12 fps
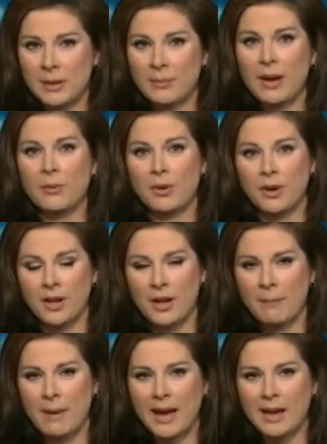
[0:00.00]
take a break. We're going to
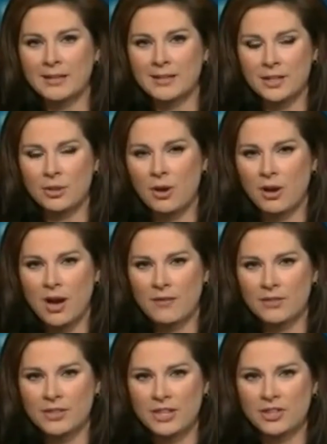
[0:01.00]
come back, continue our
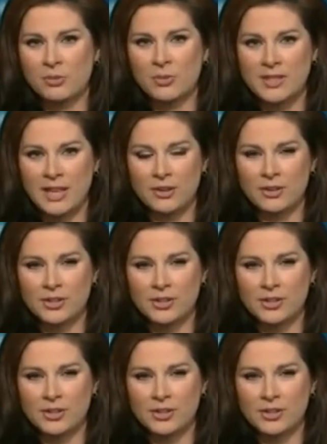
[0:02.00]
conversation with Senator